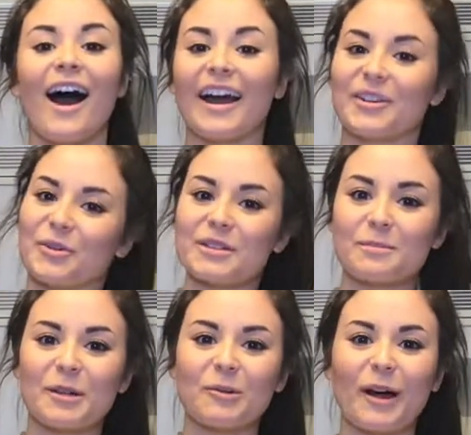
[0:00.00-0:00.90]
I know it's
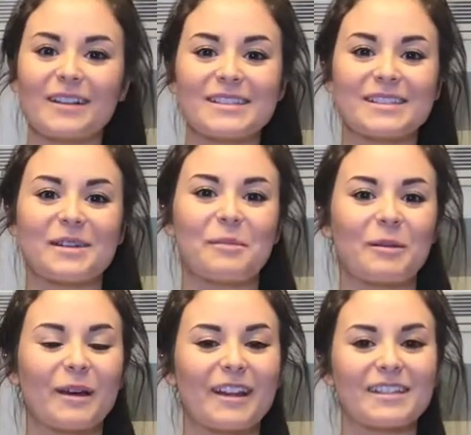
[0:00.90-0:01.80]
been a while since I
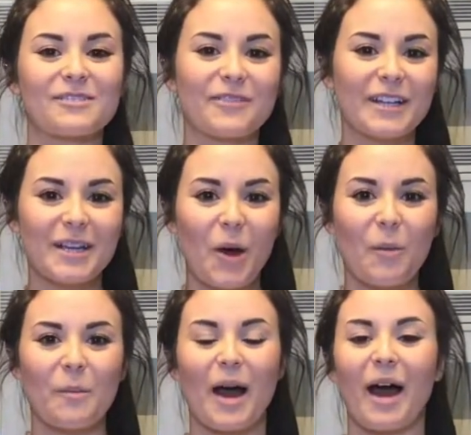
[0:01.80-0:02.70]
made my last
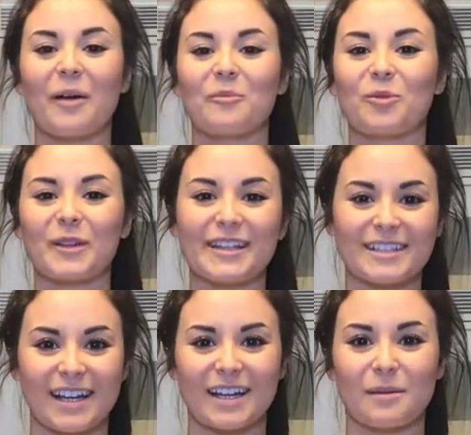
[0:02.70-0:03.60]
video, but I'm really
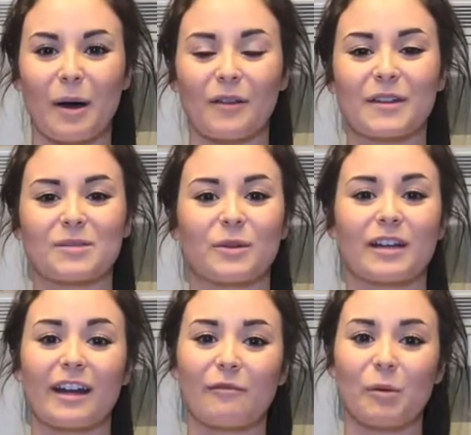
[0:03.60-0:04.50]
excited about this one
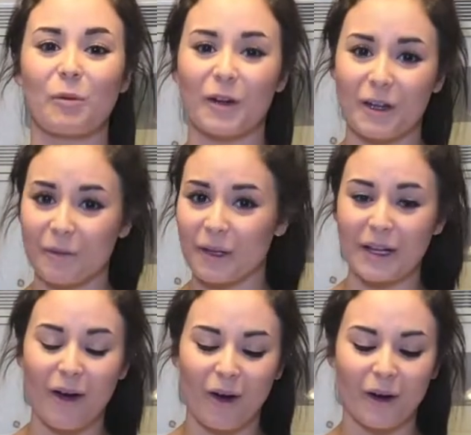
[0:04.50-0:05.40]
and I've been working really
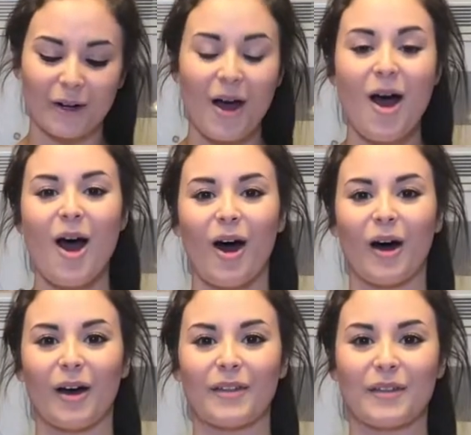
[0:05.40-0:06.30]
hard
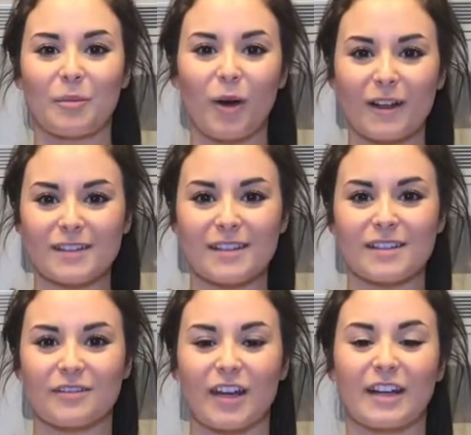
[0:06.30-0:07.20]
on the
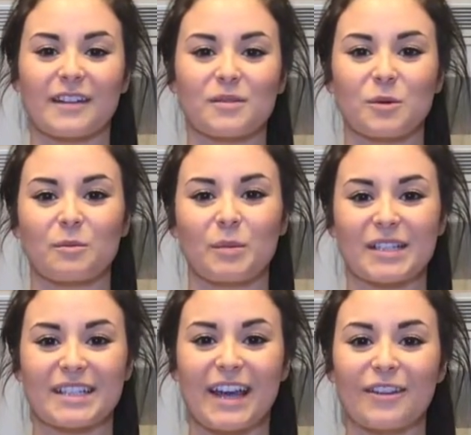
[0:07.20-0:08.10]
process of getting this one put
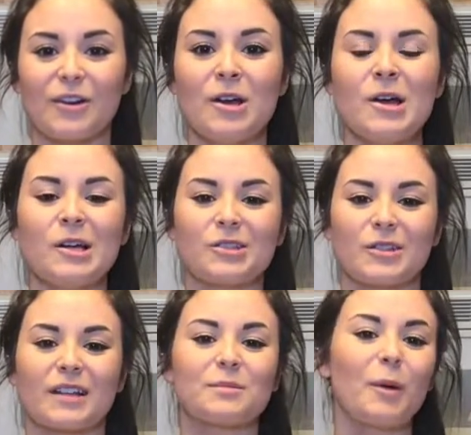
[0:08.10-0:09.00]
together. So
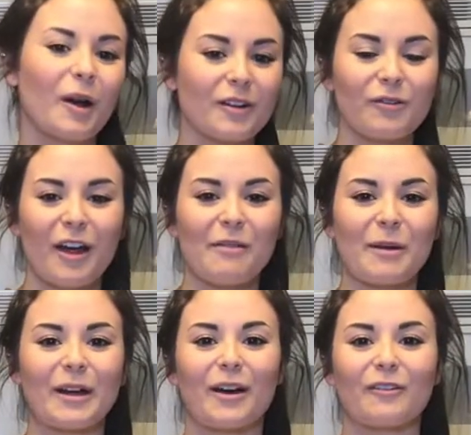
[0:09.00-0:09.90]
that's part of why I've
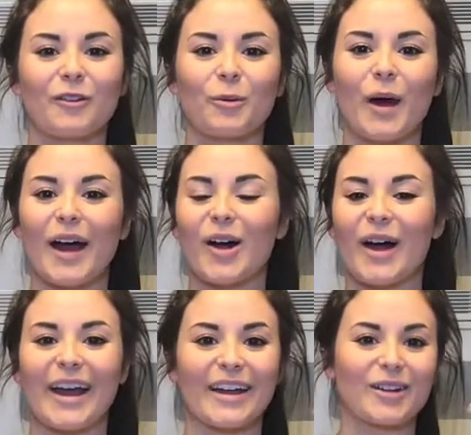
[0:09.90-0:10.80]
been gone for a
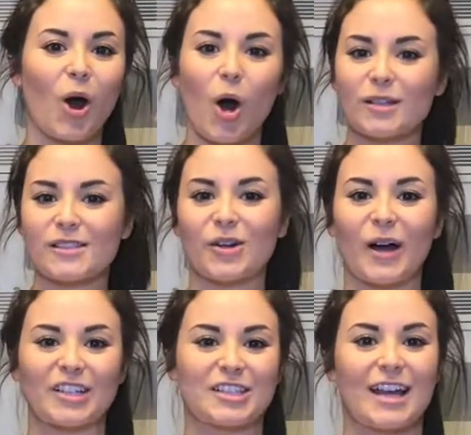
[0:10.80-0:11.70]
while, and also
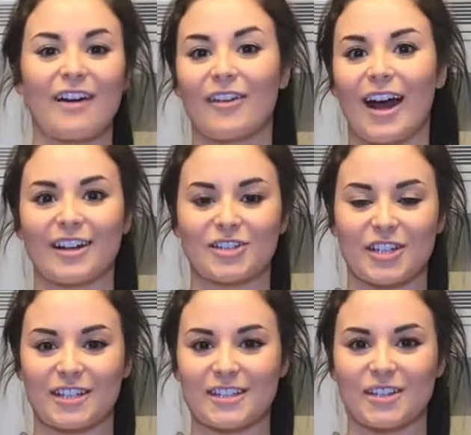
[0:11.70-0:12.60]
I just haven't had a
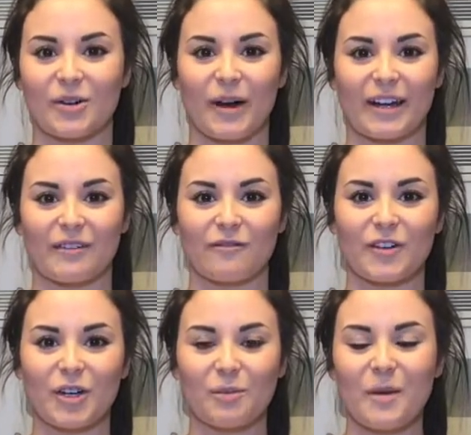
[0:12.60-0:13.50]
chance to go ahead and
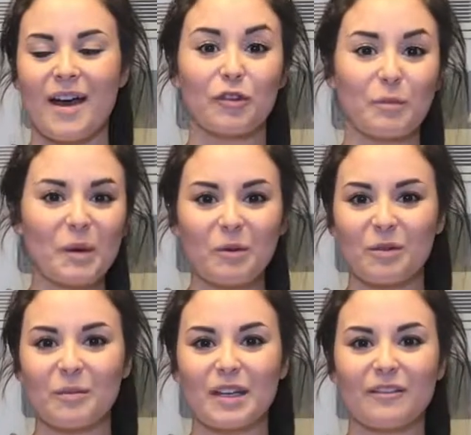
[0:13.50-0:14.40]
film. If you've been
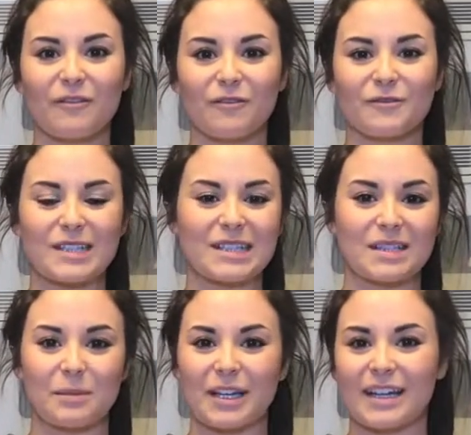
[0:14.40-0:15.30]
with me since
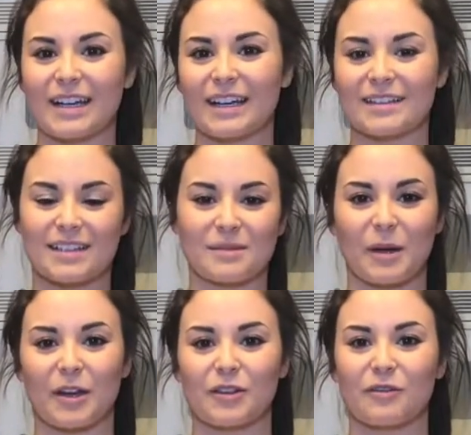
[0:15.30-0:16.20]
the beginning and since
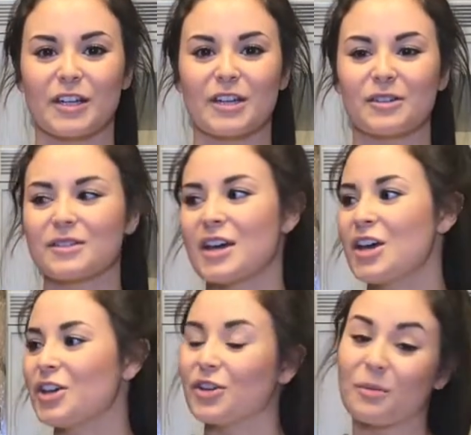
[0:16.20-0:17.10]
my other videos,
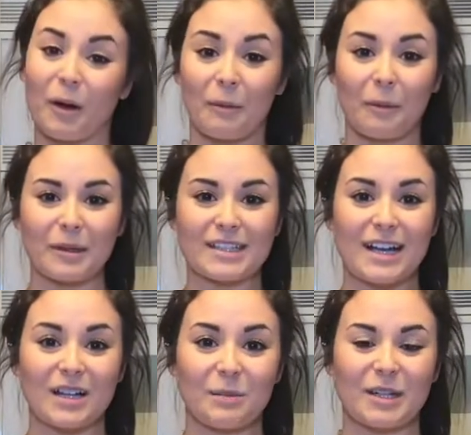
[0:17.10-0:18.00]
you can probably
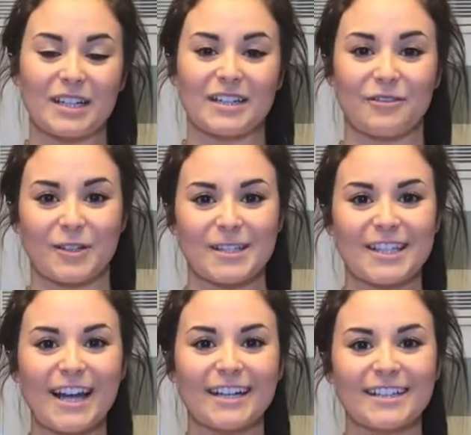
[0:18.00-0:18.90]
tell I'm in a different
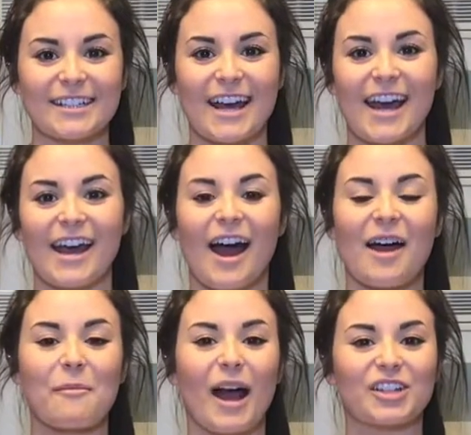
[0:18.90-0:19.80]
setting today.
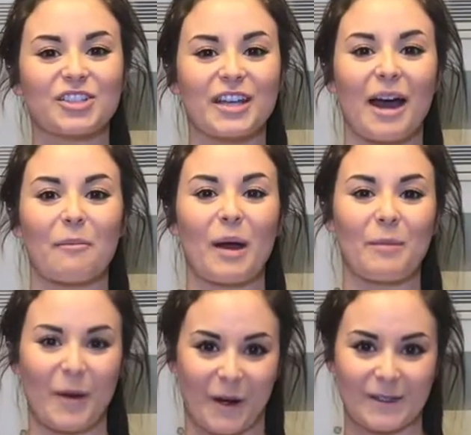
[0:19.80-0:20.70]
I'm actually at my
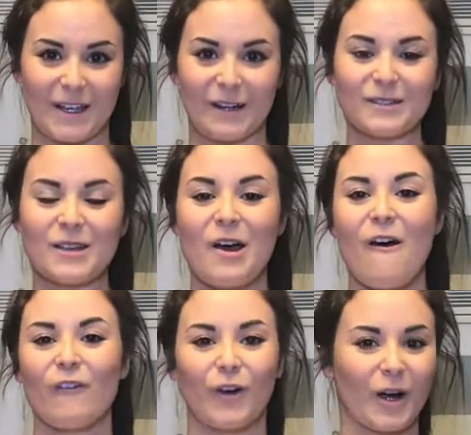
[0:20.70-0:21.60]
parents' house
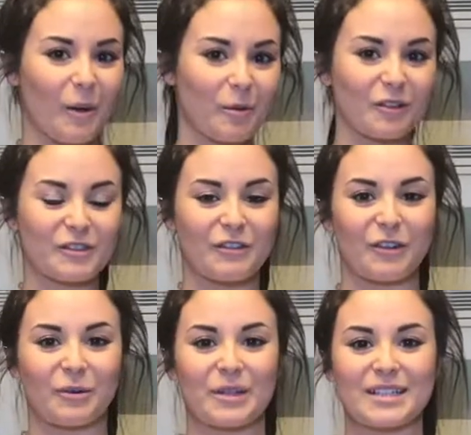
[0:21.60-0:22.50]
for a couple of
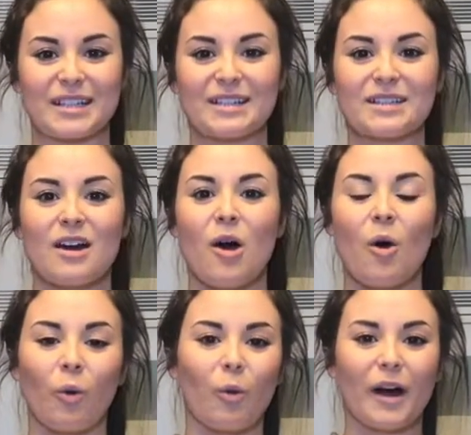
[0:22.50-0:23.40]
different reasons.
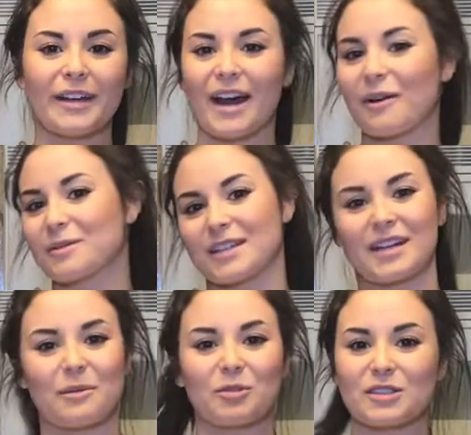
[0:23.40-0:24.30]
One, I was
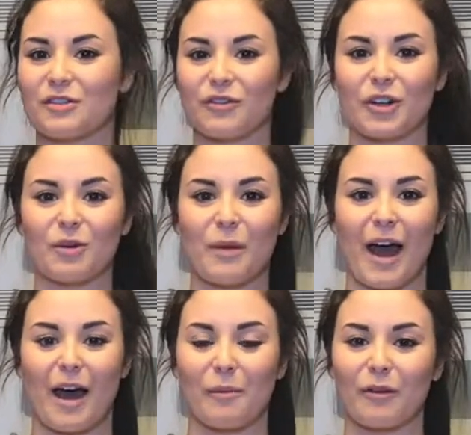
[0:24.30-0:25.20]
unable to film
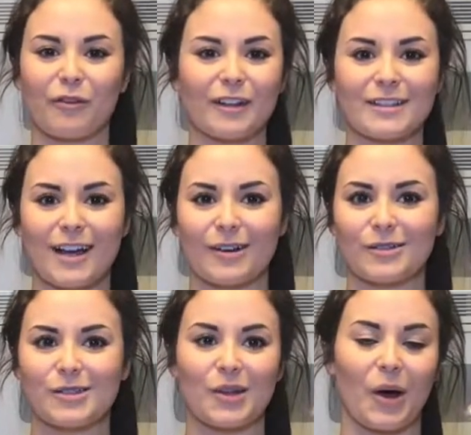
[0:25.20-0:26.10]
at my friend's house,
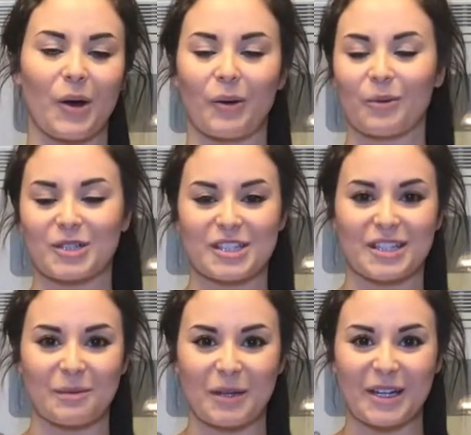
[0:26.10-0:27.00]
so we're just
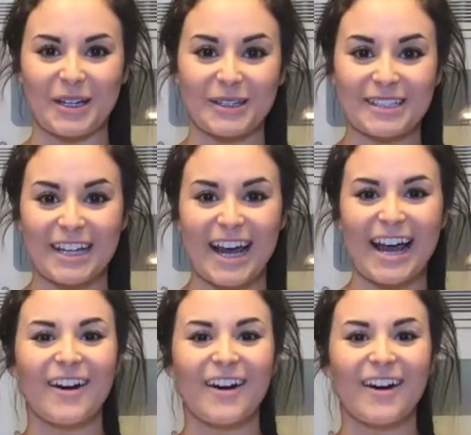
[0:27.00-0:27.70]
gonna be here today.